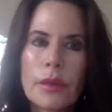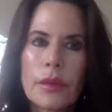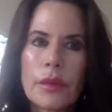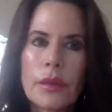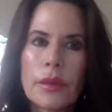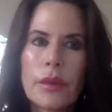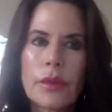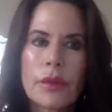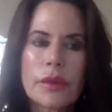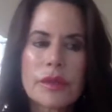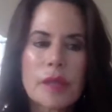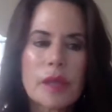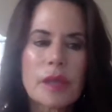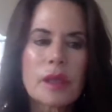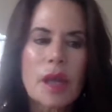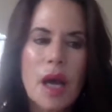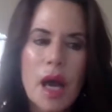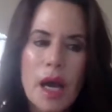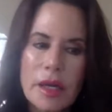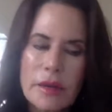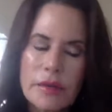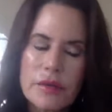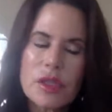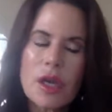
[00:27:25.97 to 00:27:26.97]
there's a
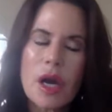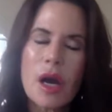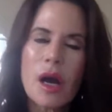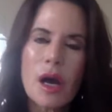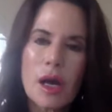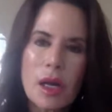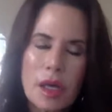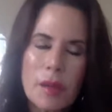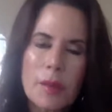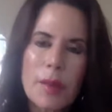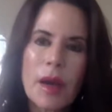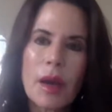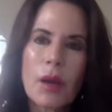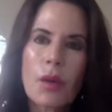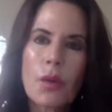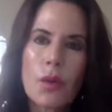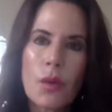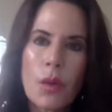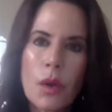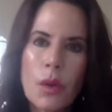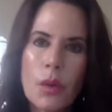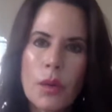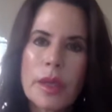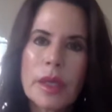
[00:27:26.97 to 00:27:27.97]
lot of talk about
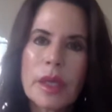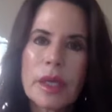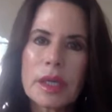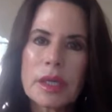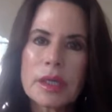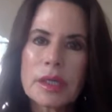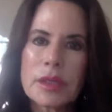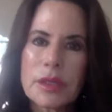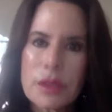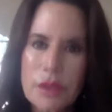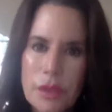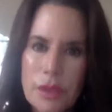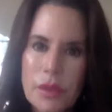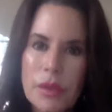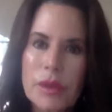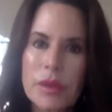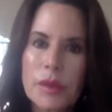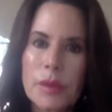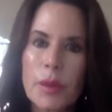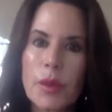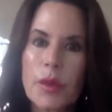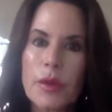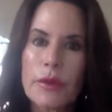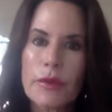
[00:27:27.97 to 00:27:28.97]
what we can do to
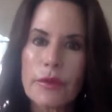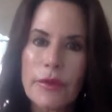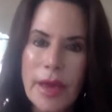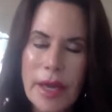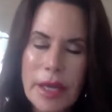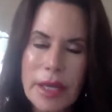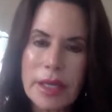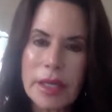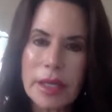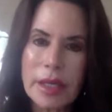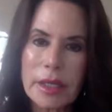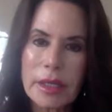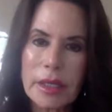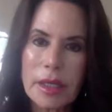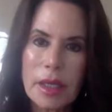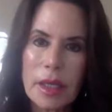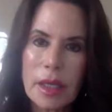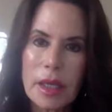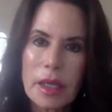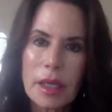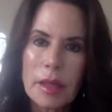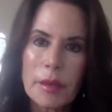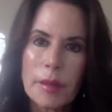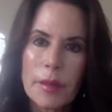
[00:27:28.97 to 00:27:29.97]
prevent it
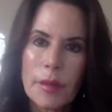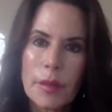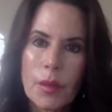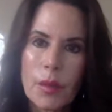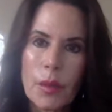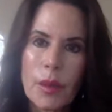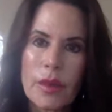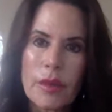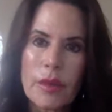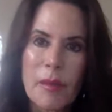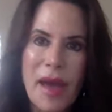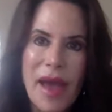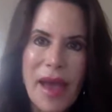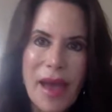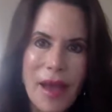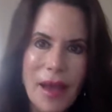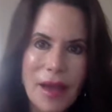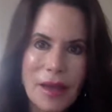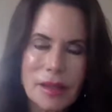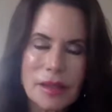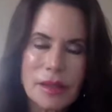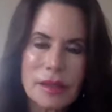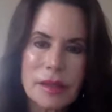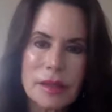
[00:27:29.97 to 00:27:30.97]
with
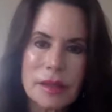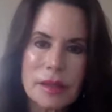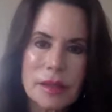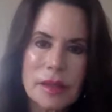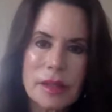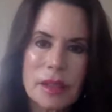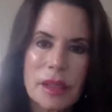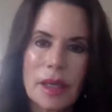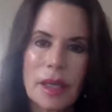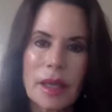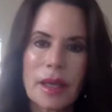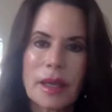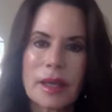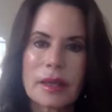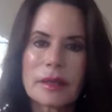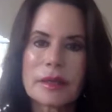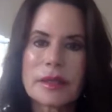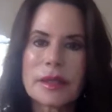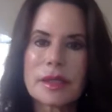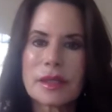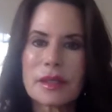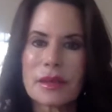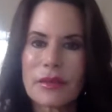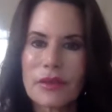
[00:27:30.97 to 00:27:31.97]
masks and
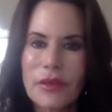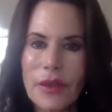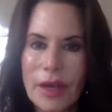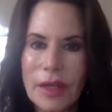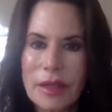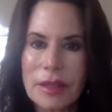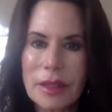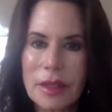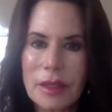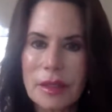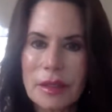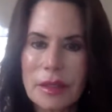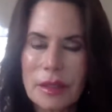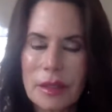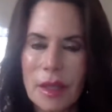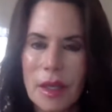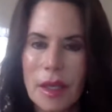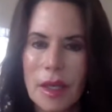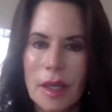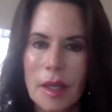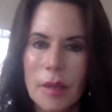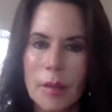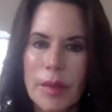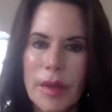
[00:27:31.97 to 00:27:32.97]
disinfectant,
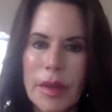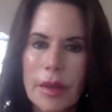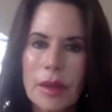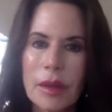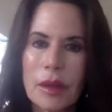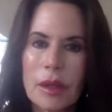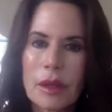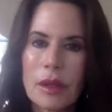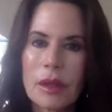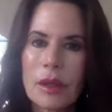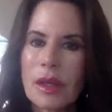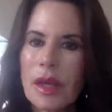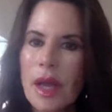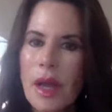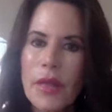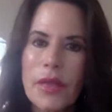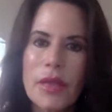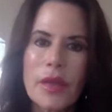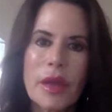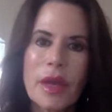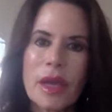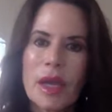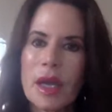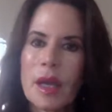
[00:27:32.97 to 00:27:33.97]
but
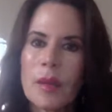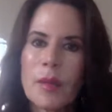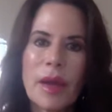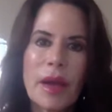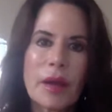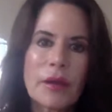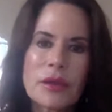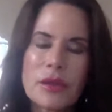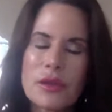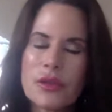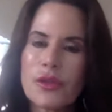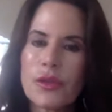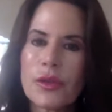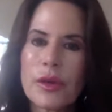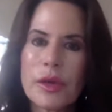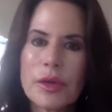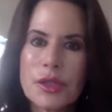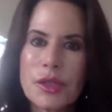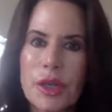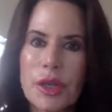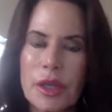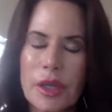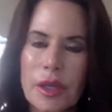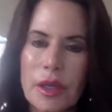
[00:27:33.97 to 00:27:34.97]
nothing about
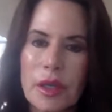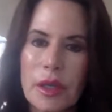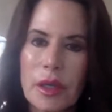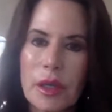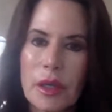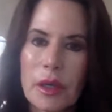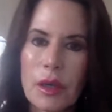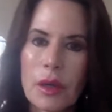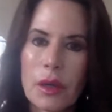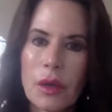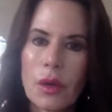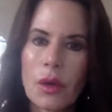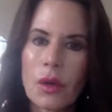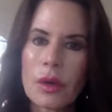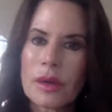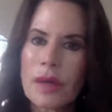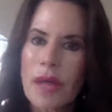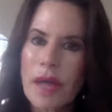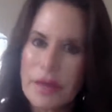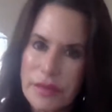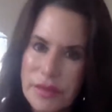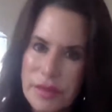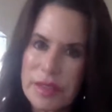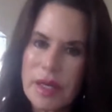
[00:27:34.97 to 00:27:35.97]
nutrition or
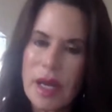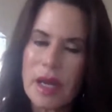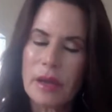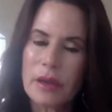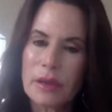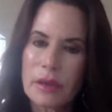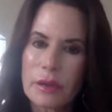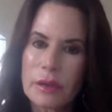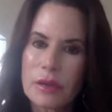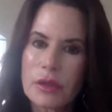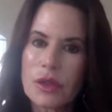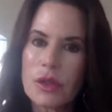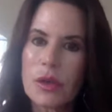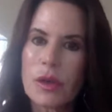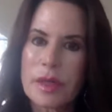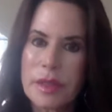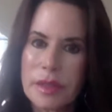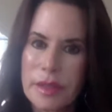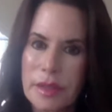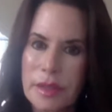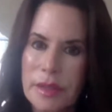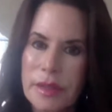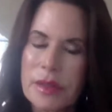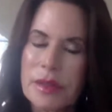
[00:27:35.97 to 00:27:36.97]
lifestyle
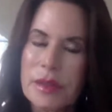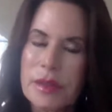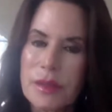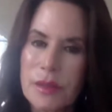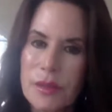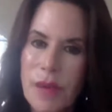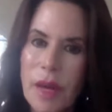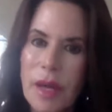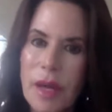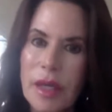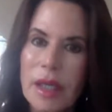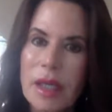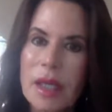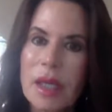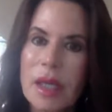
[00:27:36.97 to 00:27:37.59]
choices, right?